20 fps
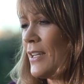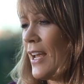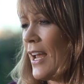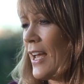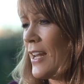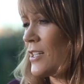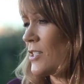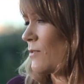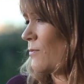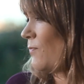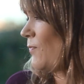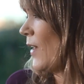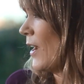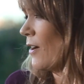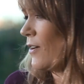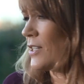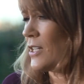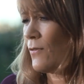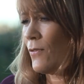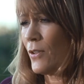and it's
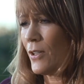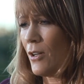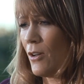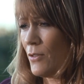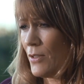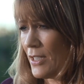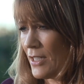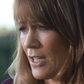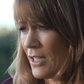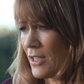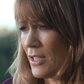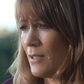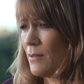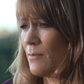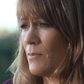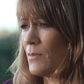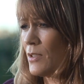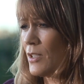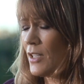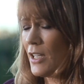very difficult to get
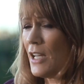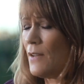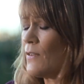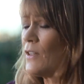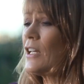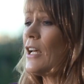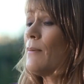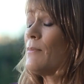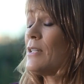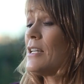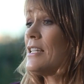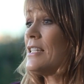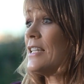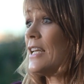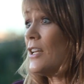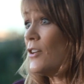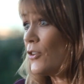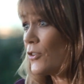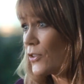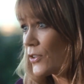them to even come to
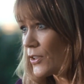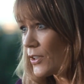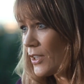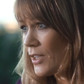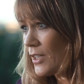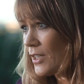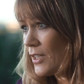dinner.